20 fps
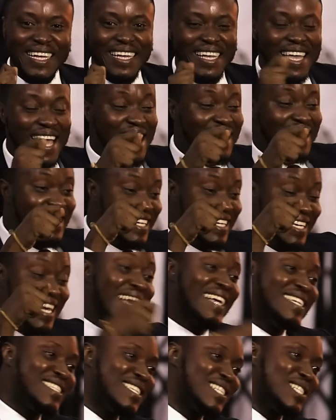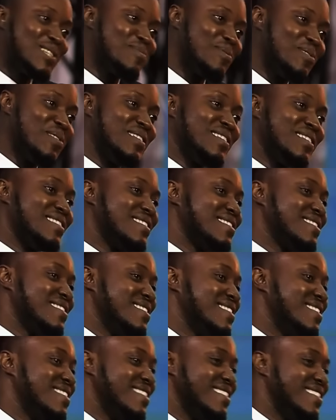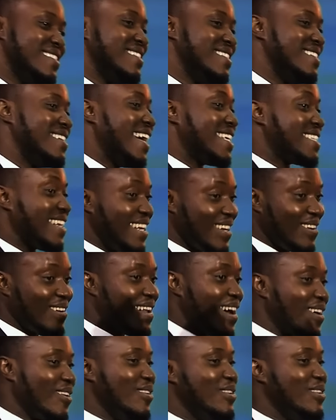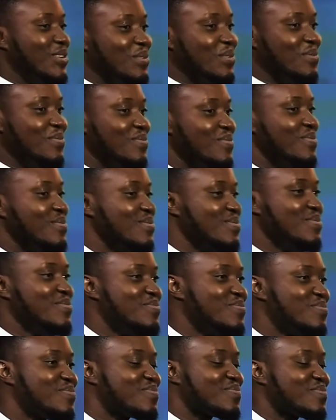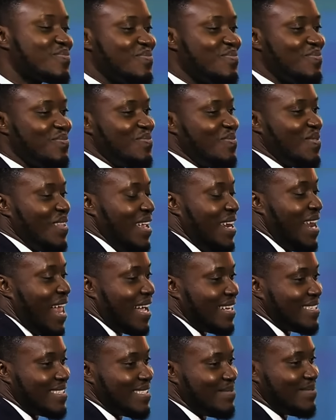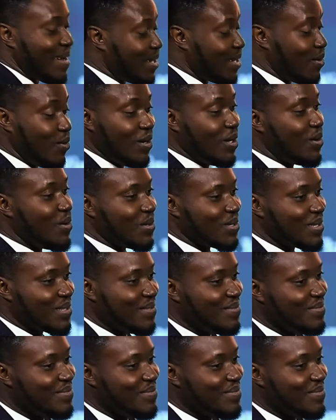Engage the spirit. That's how they got that glory dome. Land. By the Holy Ghost.